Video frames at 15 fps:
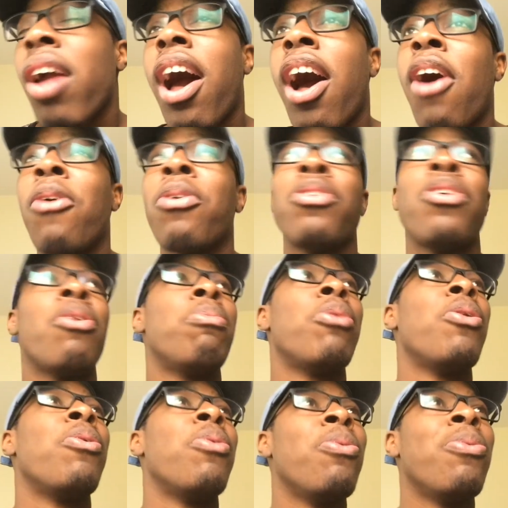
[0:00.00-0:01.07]
I don't know,
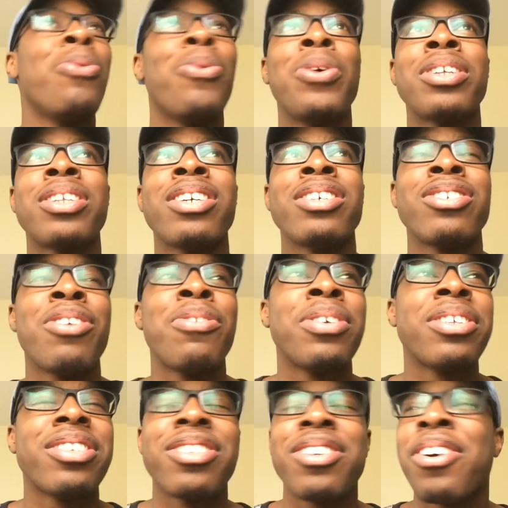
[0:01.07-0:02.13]
bro. What's the song?
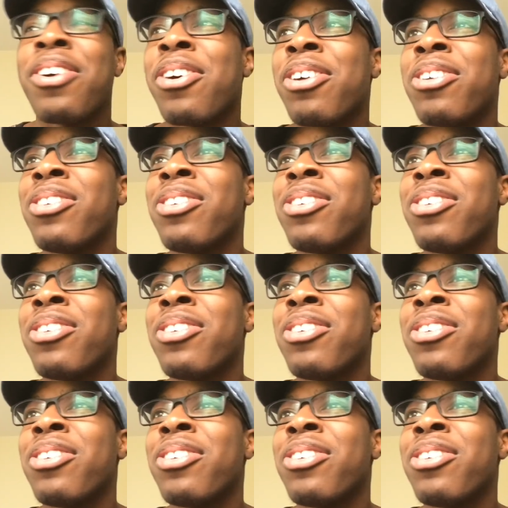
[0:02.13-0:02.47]
Huh?